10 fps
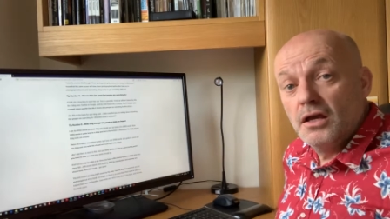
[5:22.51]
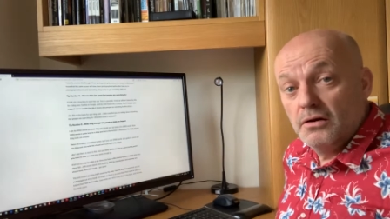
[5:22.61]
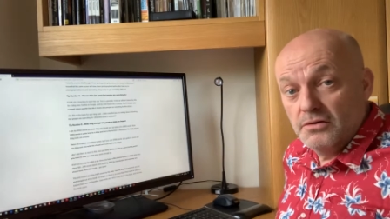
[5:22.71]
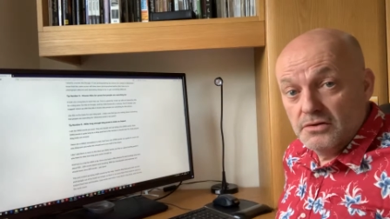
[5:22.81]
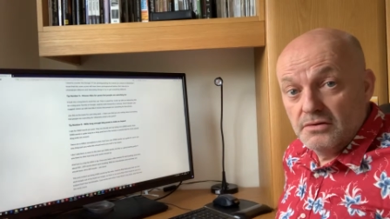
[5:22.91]

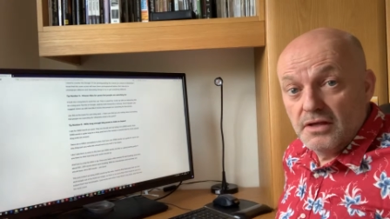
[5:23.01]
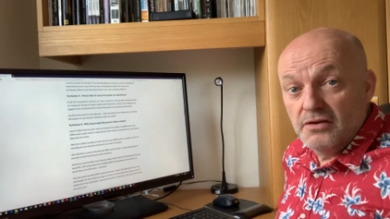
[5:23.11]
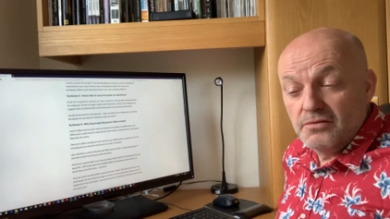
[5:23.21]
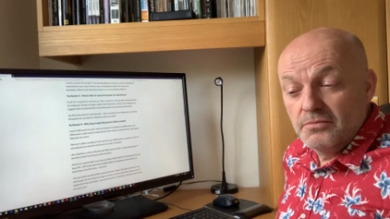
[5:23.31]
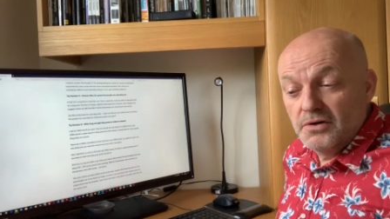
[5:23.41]
Go with
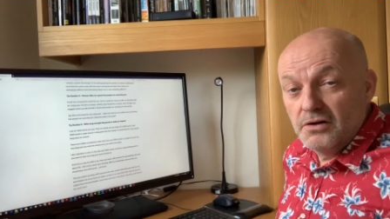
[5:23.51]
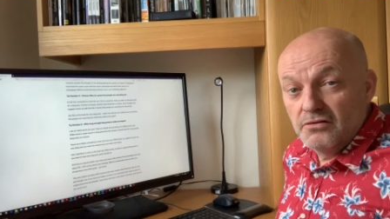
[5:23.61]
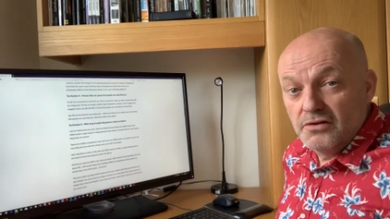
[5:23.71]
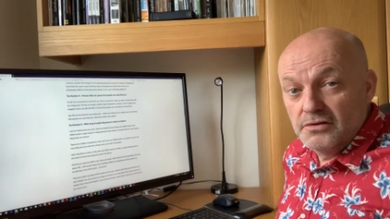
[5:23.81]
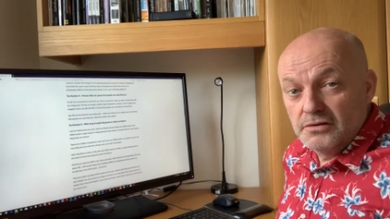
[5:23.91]
2,000
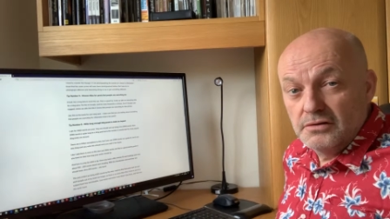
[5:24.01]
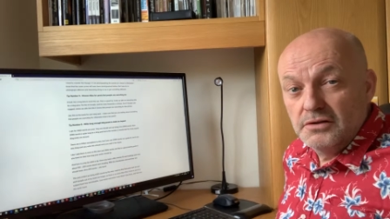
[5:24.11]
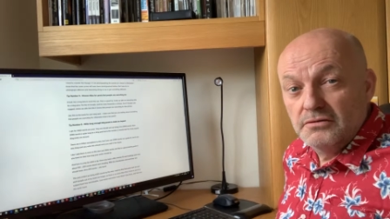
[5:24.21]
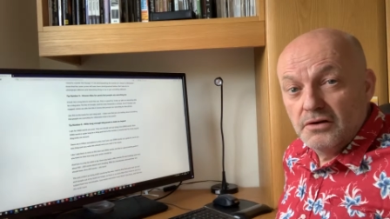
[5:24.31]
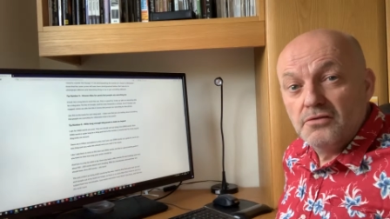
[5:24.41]
words and
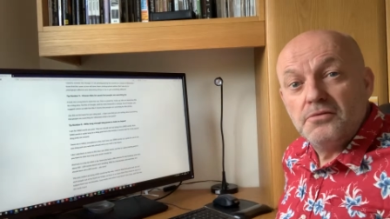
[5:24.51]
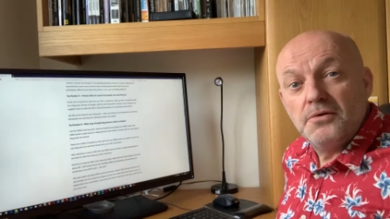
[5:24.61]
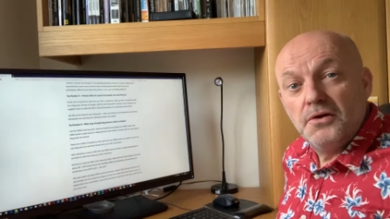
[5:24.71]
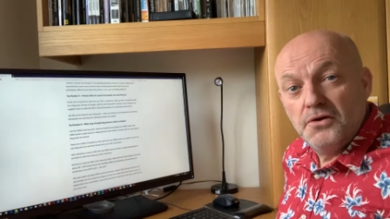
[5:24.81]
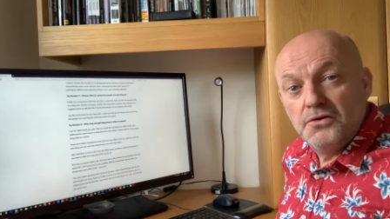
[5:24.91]
you've got
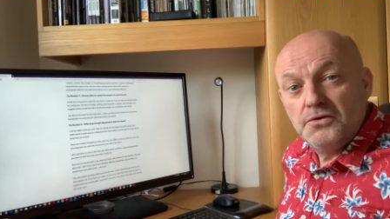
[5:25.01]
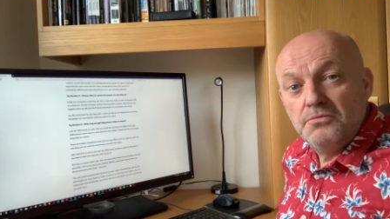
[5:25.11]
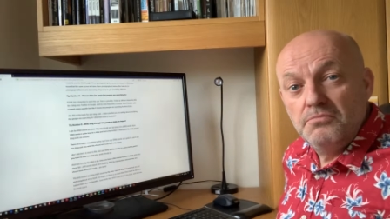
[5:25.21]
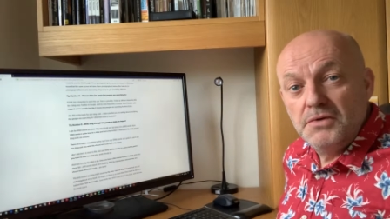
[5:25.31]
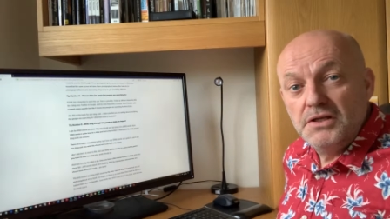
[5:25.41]
some good
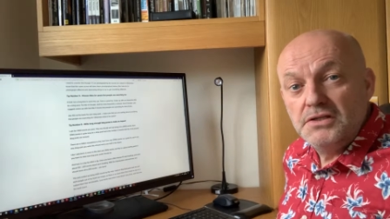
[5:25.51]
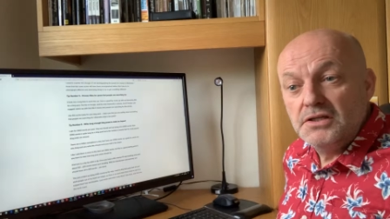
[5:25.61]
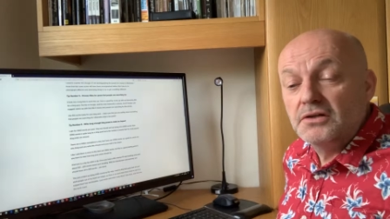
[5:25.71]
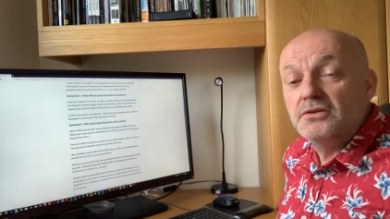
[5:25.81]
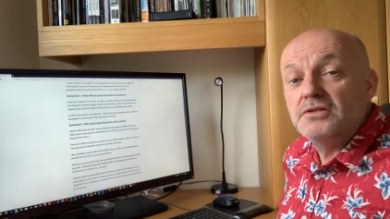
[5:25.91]
meaty
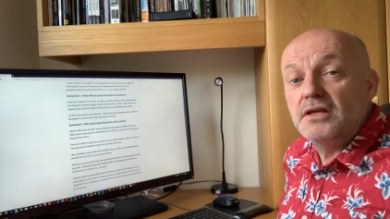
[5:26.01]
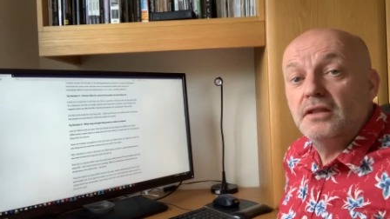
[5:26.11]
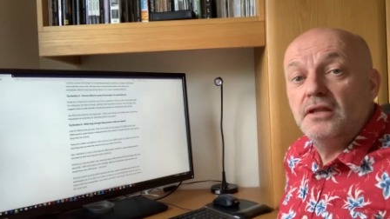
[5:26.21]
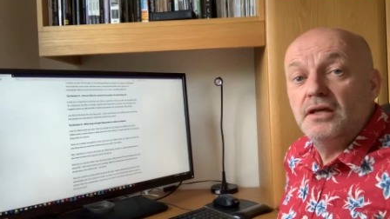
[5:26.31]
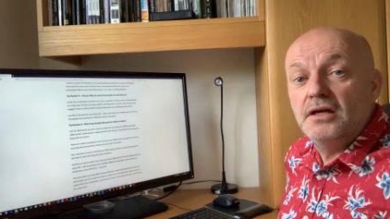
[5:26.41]

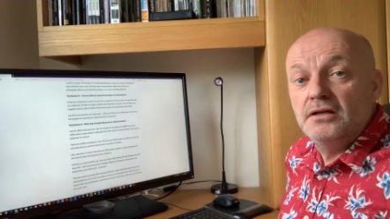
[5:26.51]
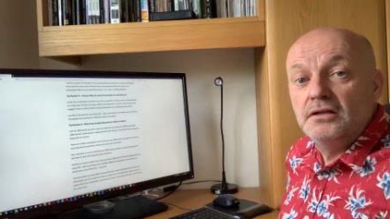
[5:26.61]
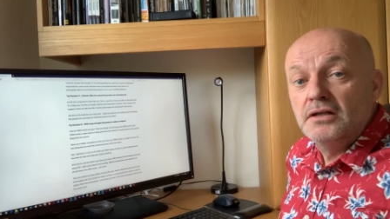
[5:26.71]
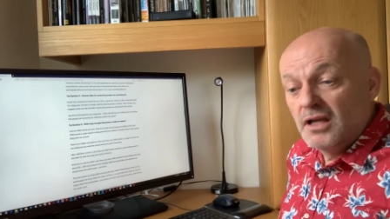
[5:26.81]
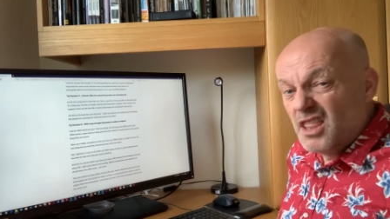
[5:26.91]
content there.
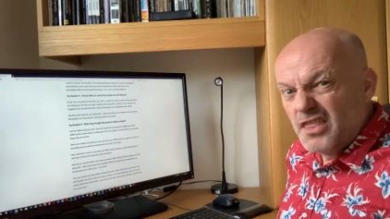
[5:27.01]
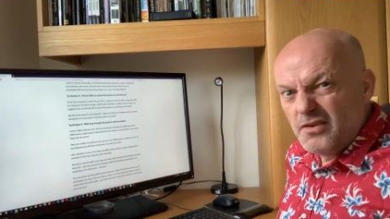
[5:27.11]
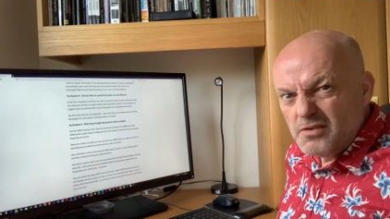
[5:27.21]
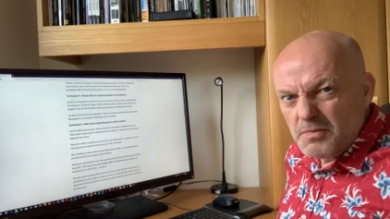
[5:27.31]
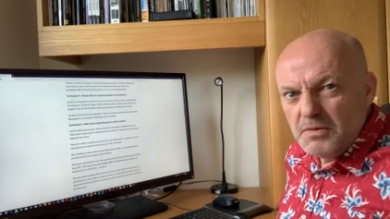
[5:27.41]
There
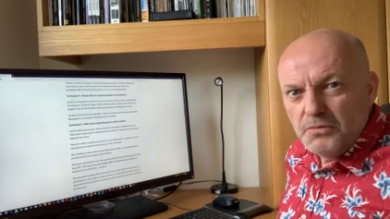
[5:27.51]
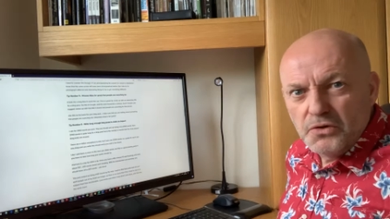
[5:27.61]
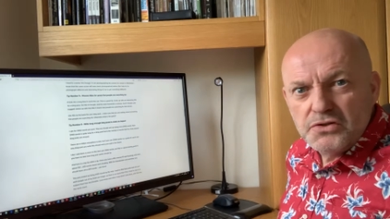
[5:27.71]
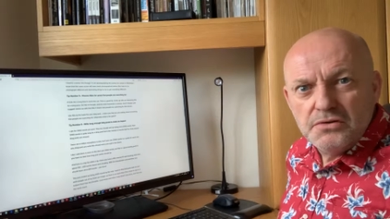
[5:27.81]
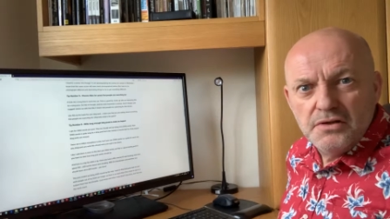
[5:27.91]
is a bit more
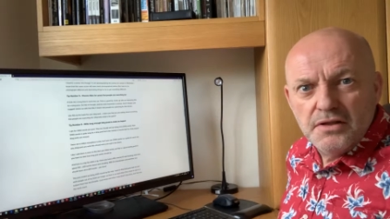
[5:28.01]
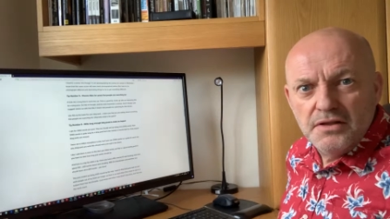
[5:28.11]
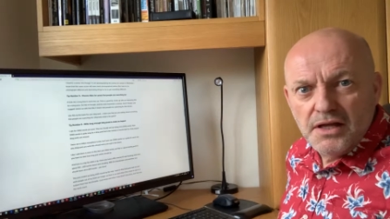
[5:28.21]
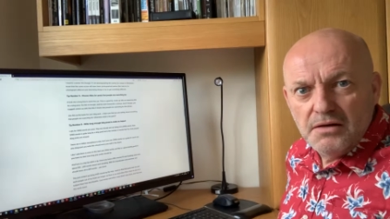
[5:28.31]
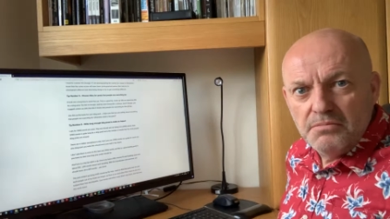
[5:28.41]
to it than
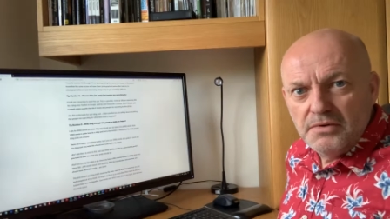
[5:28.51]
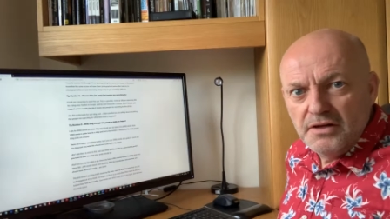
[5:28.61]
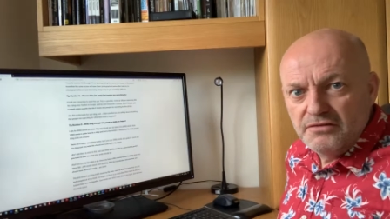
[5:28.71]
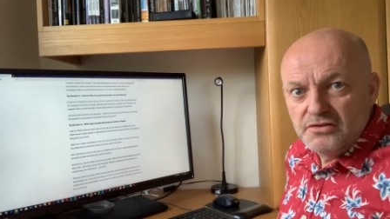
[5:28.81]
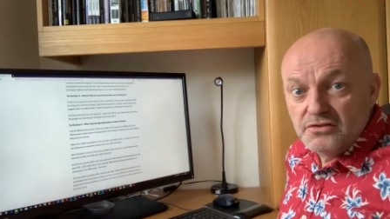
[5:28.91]
that, but
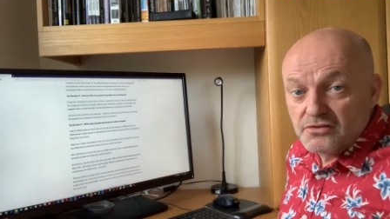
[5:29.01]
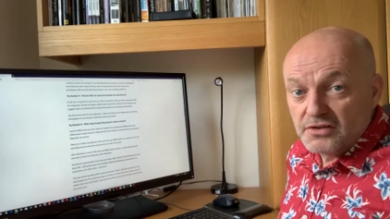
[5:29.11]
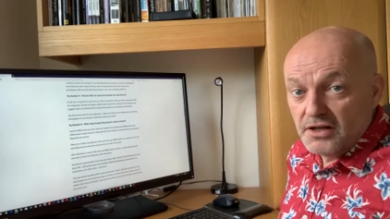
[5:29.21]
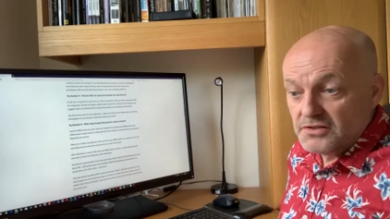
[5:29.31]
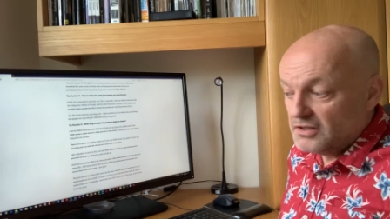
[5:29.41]
if you're just
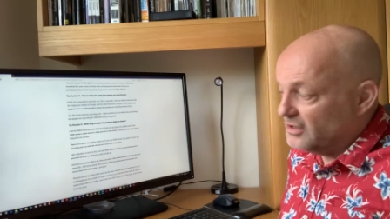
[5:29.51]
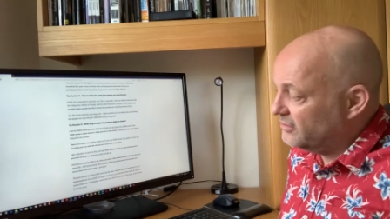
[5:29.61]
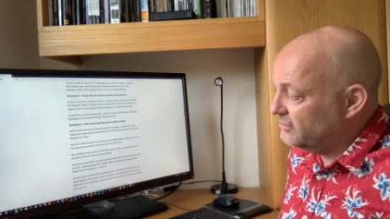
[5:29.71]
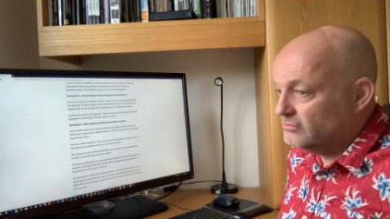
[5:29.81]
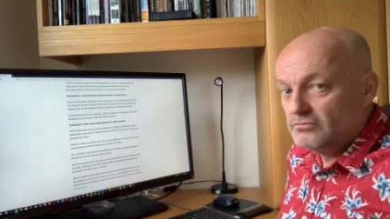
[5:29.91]
starting off,
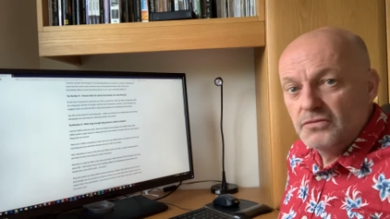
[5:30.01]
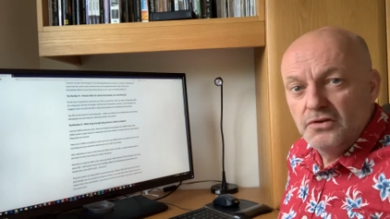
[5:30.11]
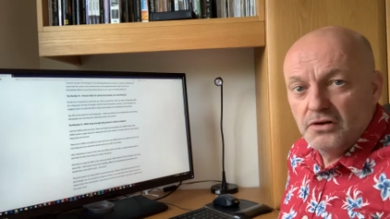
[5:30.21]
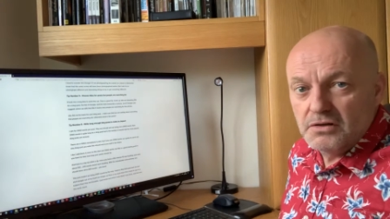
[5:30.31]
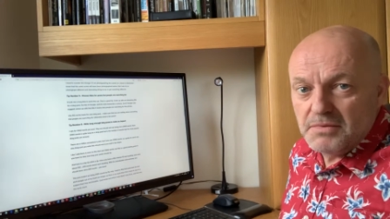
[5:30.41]

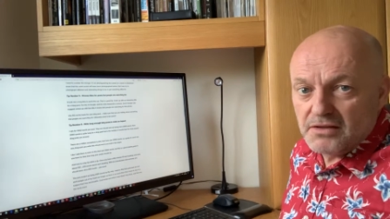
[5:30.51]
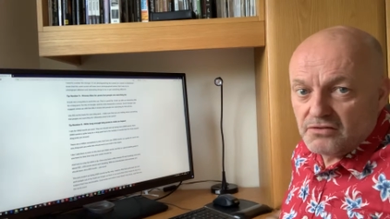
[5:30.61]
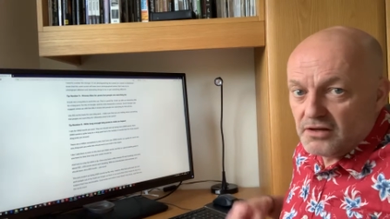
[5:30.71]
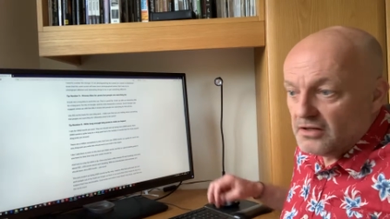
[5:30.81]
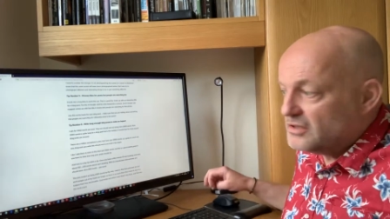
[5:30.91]
not a bad
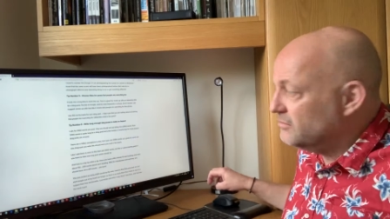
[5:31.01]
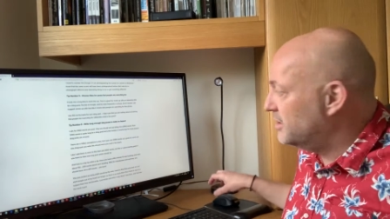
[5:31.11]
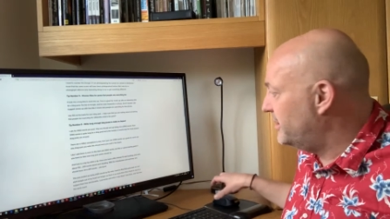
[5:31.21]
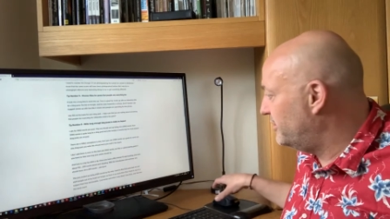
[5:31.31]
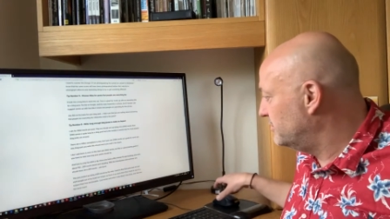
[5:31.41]
starting
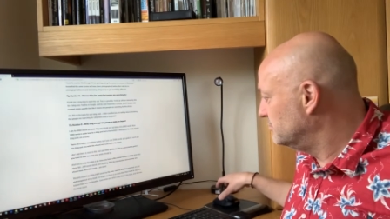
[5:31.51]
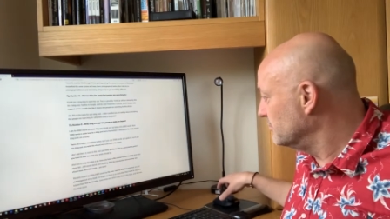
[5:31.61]
place.